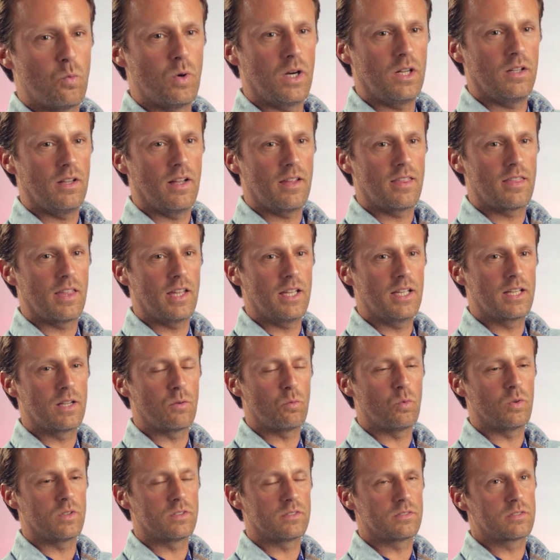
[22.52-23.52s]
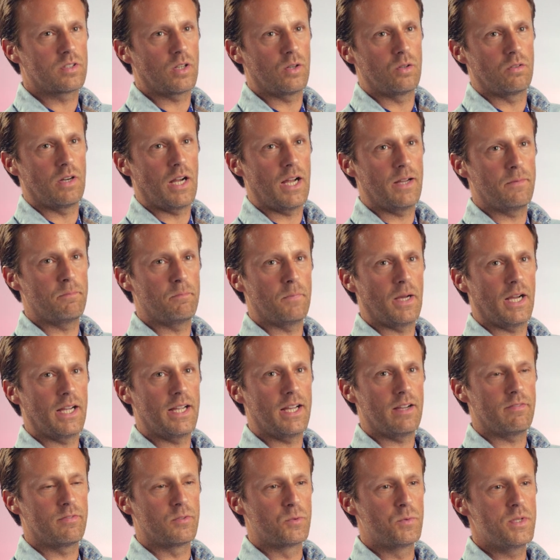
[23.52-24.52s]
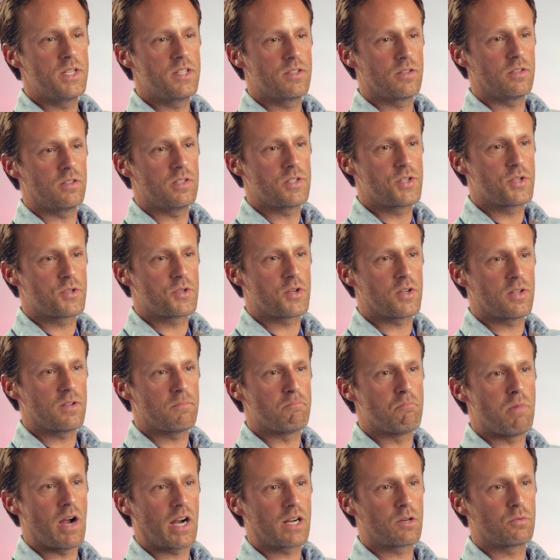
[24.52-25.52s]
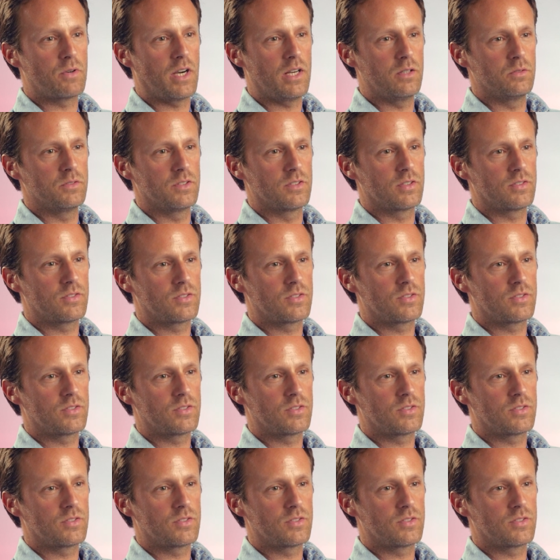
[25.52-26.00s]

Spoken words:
Well, I think, I have a research background,